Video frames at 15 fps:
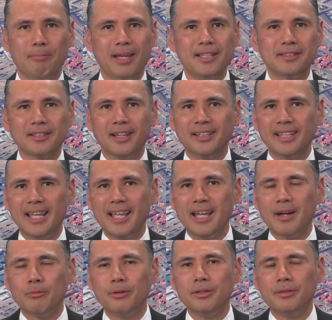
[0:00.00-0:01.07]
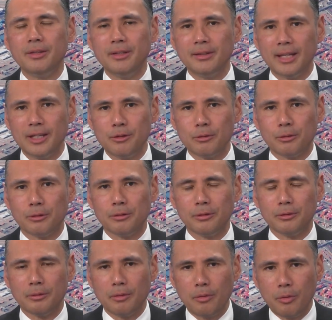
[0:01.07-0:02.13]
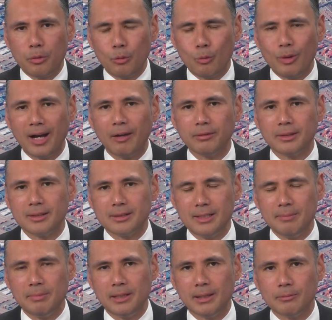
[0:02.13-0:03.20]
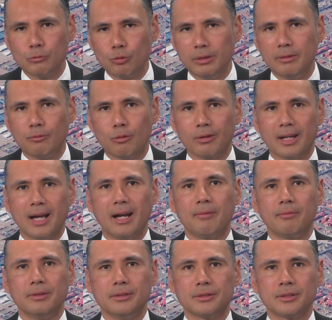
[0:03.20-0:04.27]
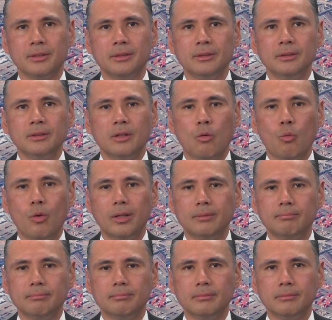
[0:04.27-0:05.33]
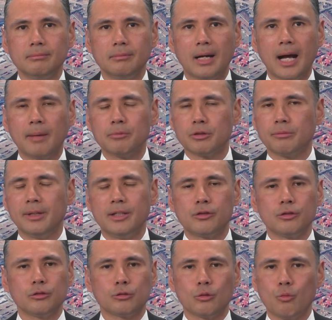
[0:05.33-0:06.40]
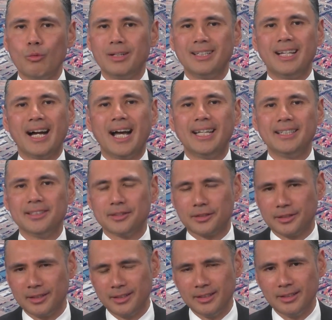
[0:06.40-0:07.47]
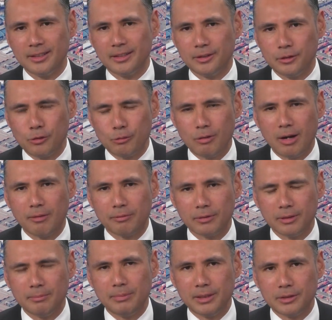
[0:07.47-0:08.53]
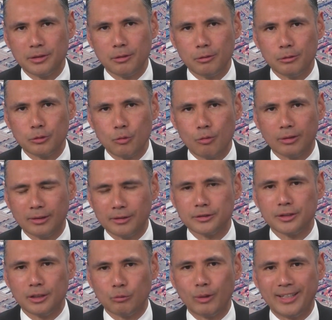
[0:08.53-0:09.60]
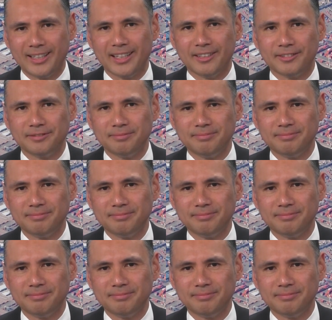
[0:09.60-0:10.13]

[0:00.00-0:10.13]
based on everything that you heard throughout the TPM24 conference, what observations or what guidance could you offer the BCOs who are listening right now?